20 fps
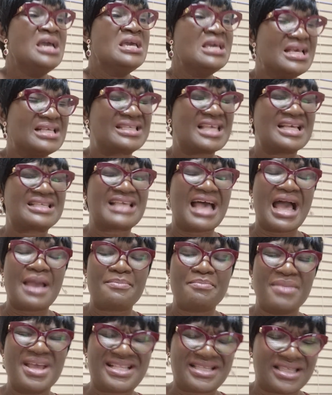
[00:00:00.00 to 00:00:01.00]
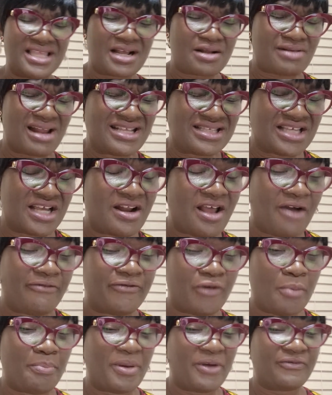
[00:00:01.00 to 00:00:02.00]
He says, I meet the criteria
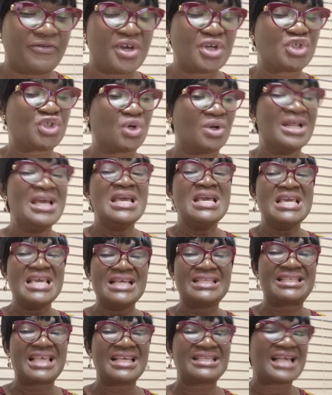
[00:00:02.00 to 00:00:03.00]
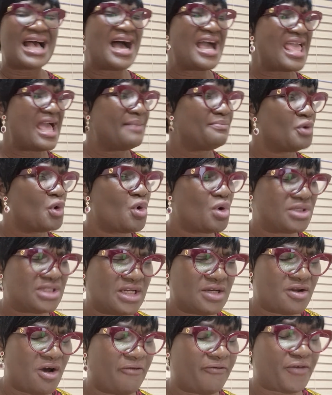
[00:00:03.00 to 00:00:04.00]
for perfection. He says, I am good
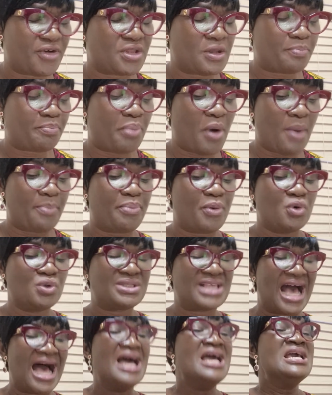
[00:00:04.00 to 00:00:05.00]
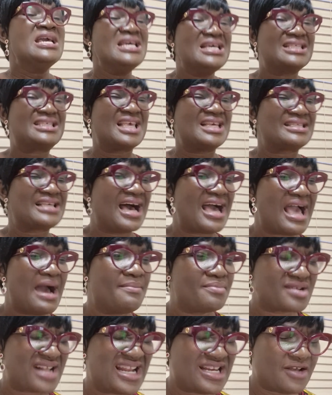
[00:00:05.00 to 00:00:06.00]
enough for the purpose. He says, I
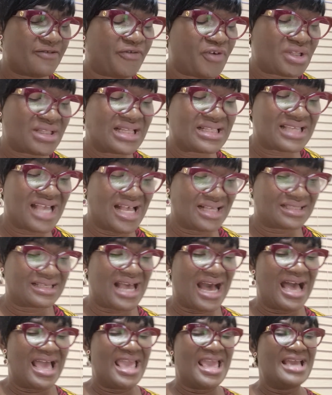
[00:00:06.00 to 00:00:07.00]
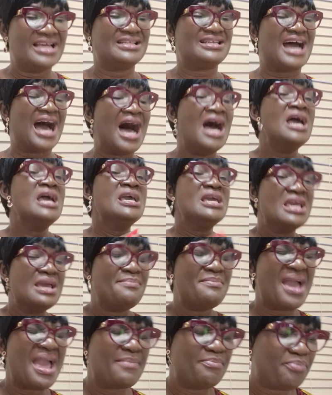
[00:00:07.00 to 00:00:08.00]
am ready for the task ahead.
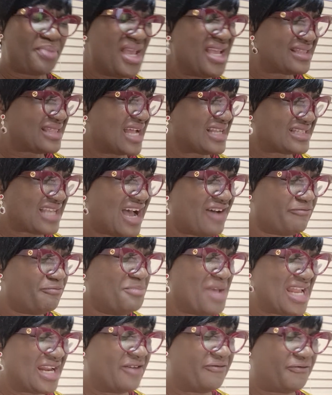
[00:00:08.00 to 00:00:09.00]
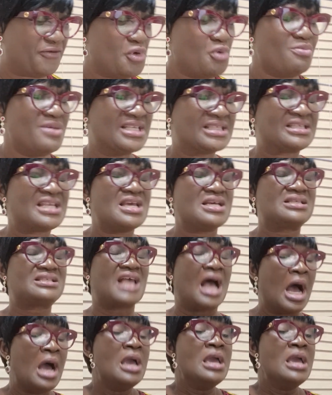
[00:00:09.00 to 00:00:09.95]
It may be that I've made a few mistakes.